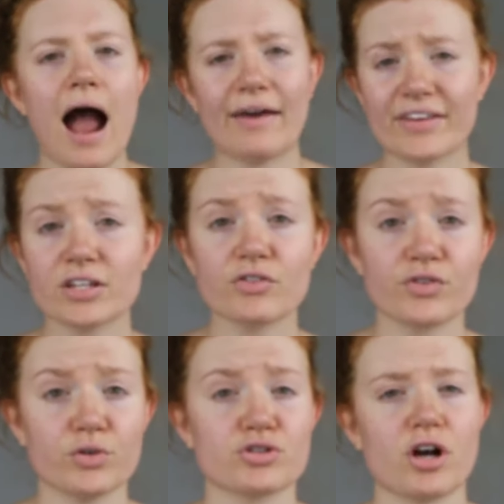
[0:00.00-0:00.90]
I think in the
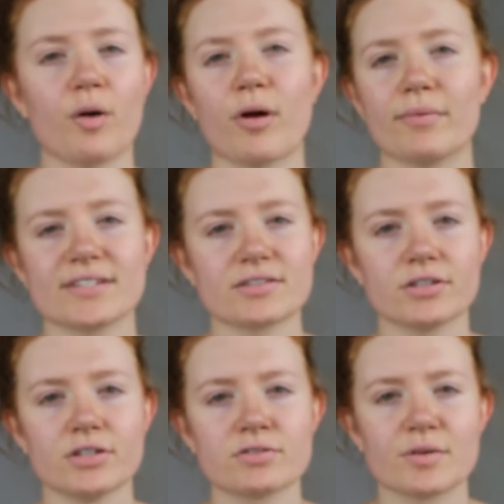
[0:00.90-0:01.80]
future I'll probably still
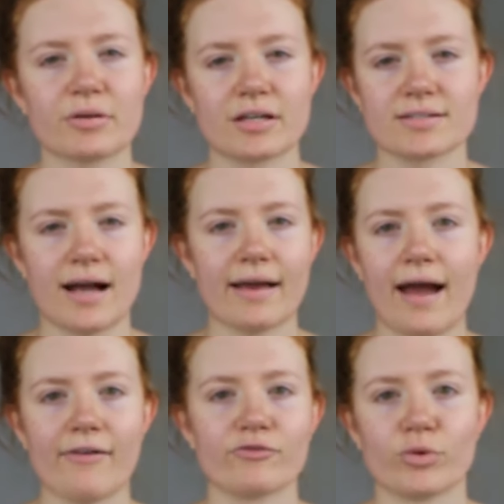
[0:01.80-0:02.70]
use it because I
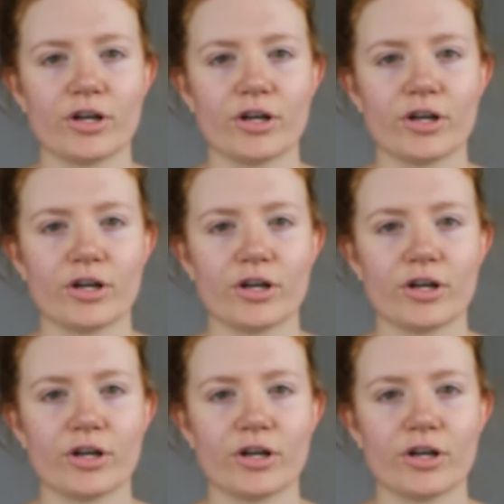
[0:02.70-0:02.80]
have